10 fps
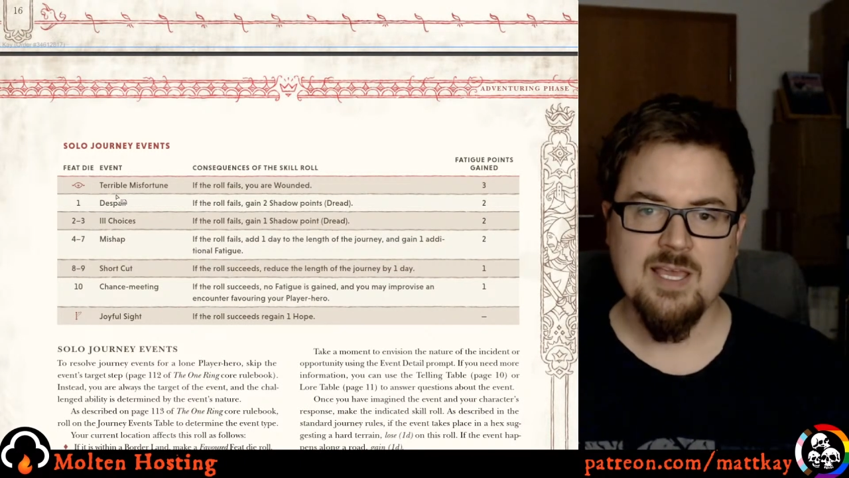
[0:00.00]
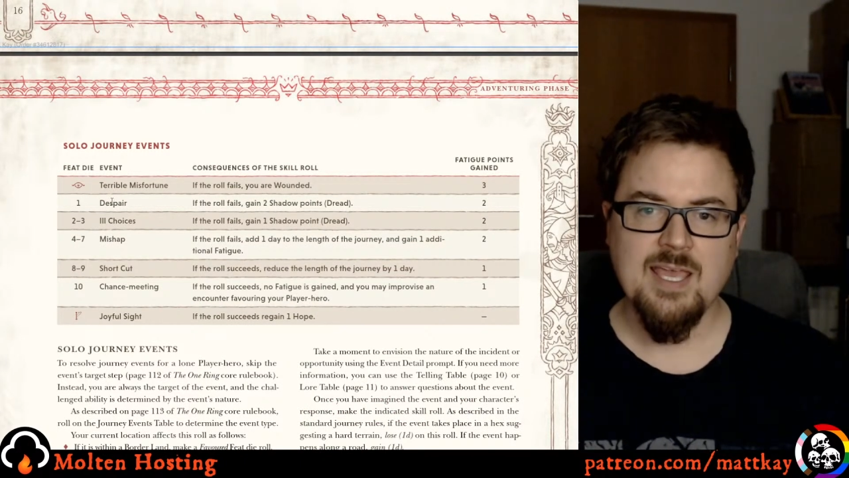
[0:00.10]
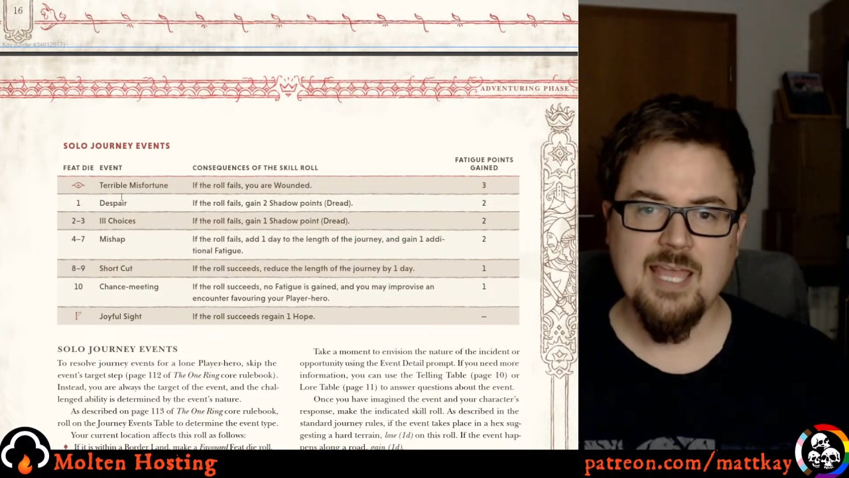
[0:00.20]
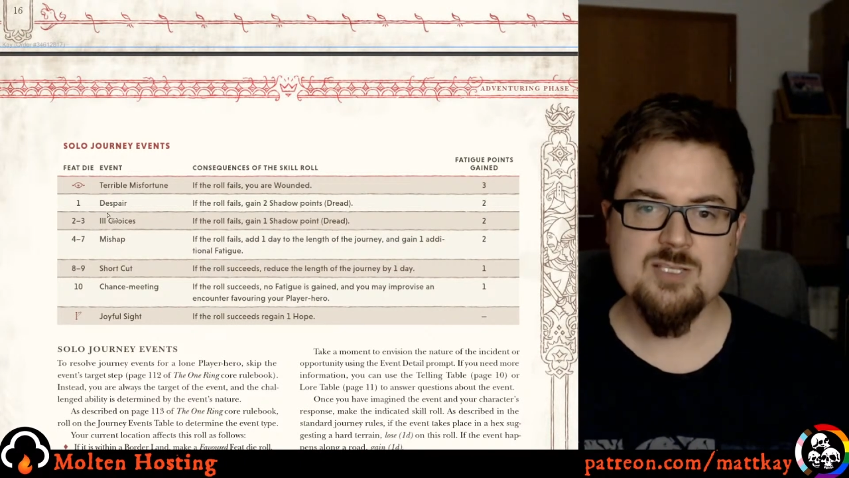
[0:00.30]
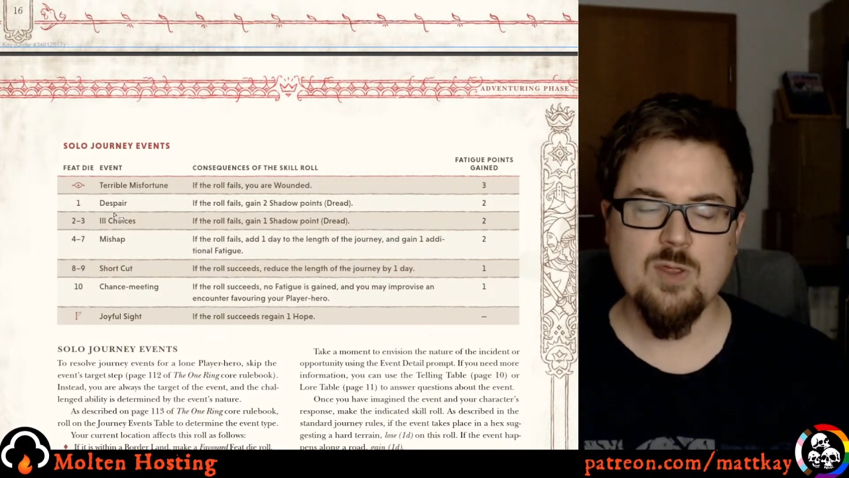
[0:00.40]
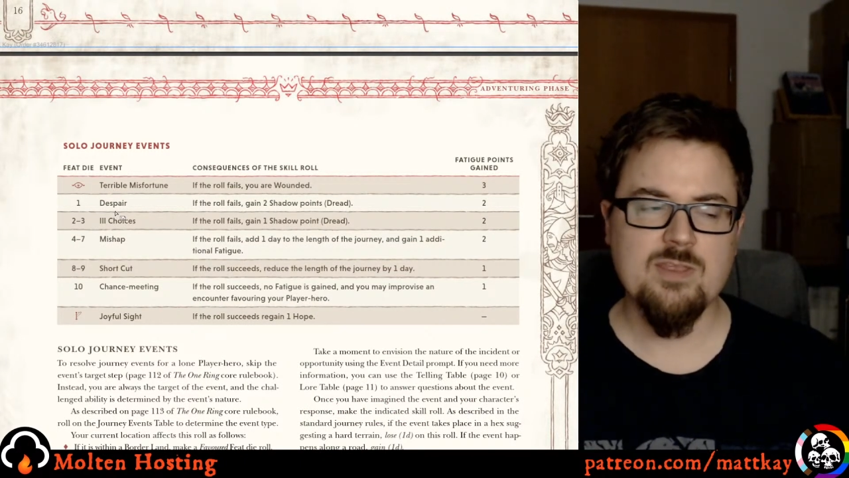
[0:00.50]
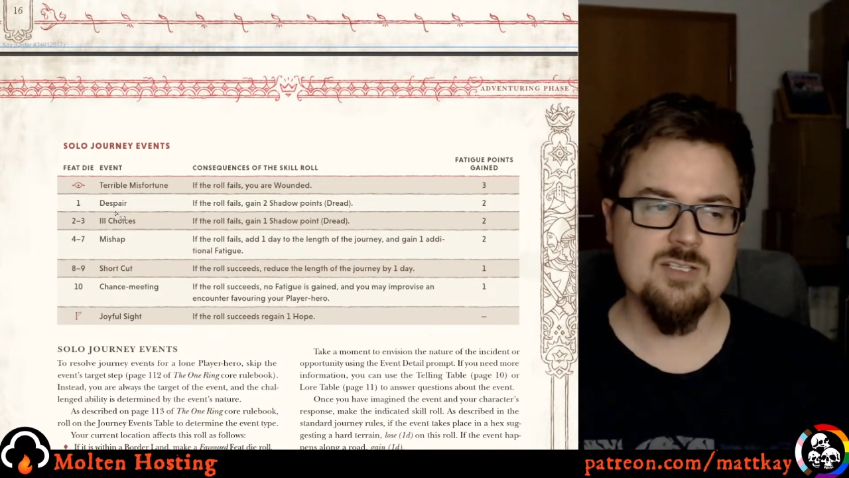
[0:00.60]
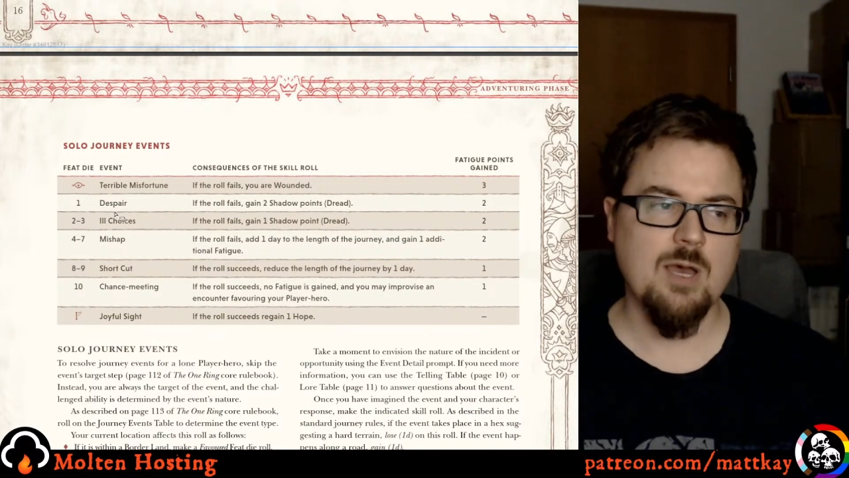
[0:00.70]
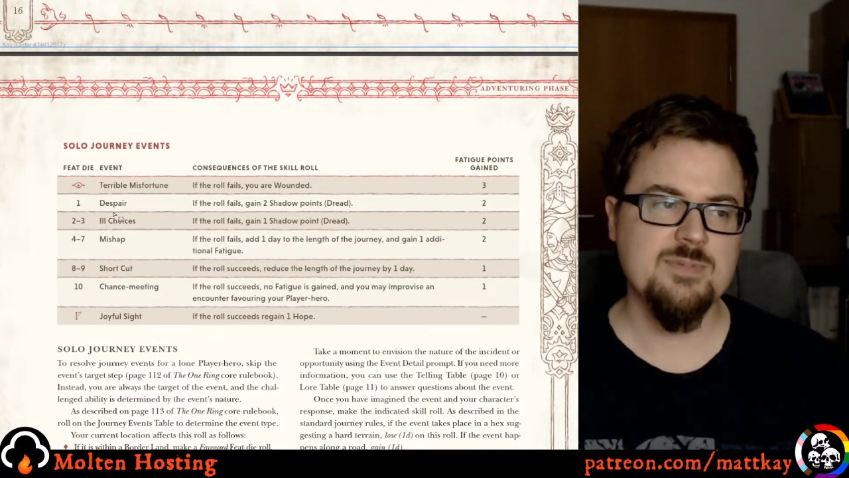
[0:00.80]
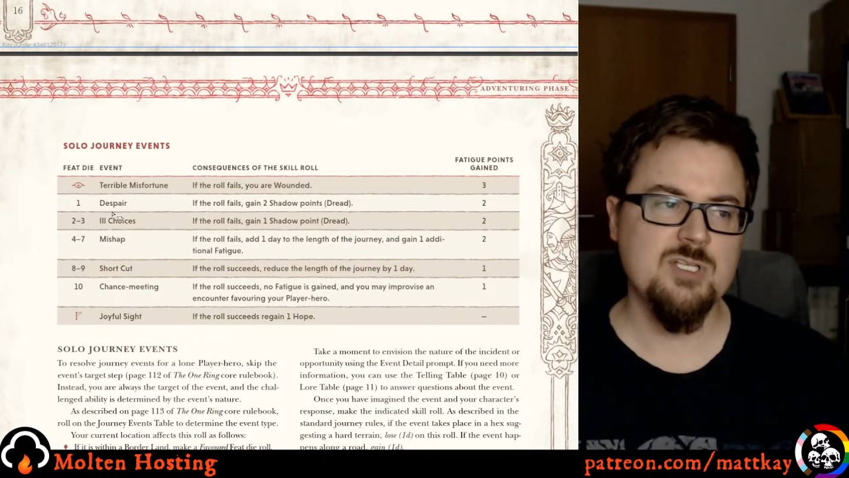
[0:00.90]
it's only the
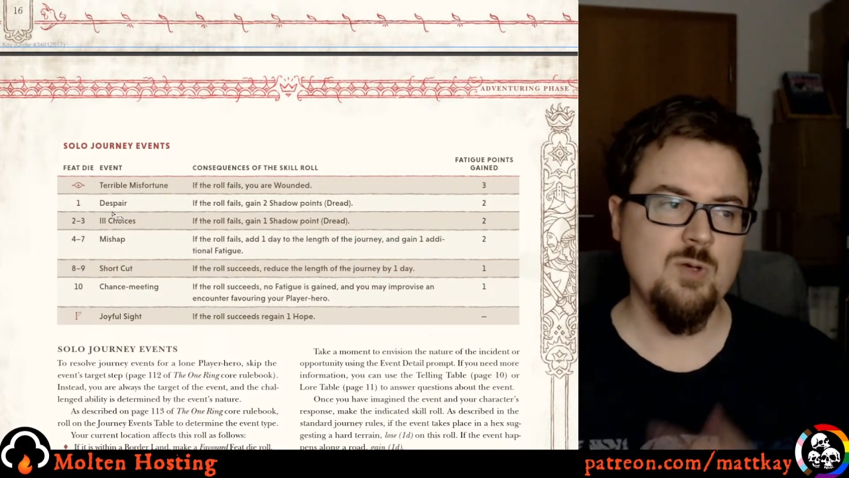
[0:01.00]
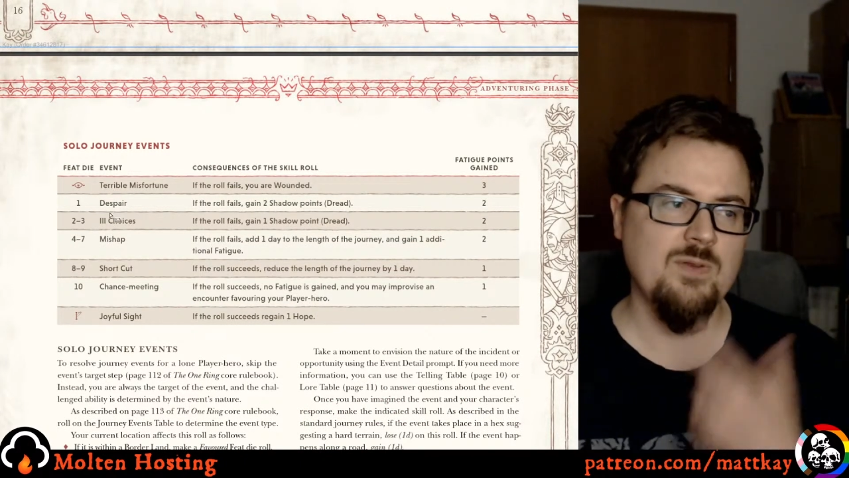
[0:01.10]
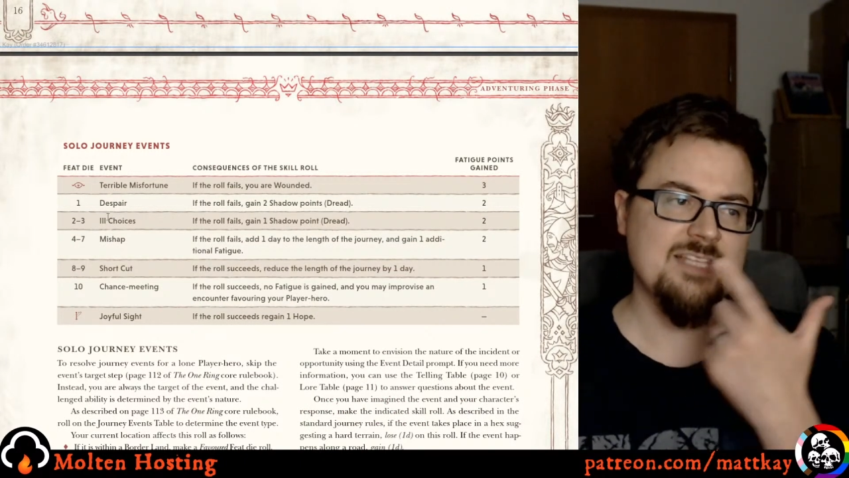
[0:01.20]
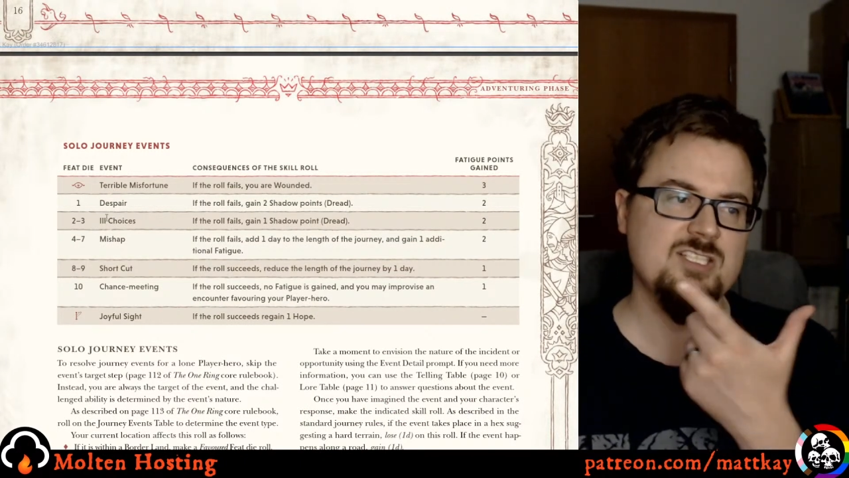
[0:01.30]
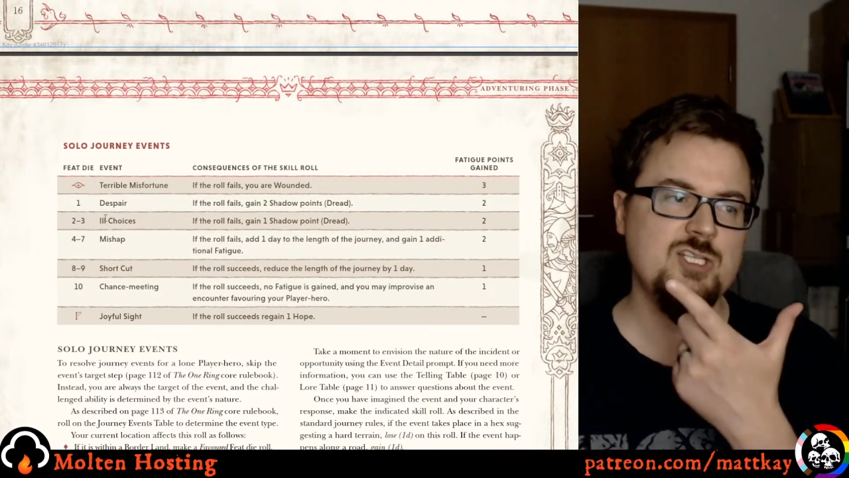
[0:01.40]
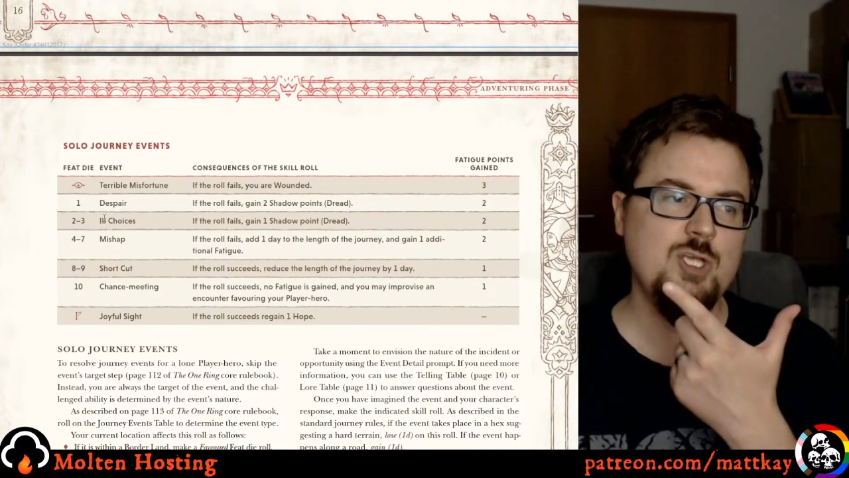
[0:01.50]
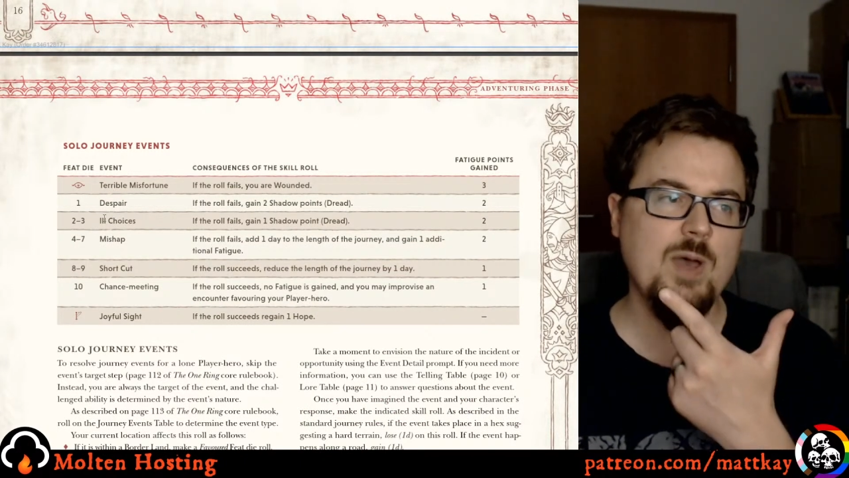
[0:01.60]
top 2, and that's 2 out of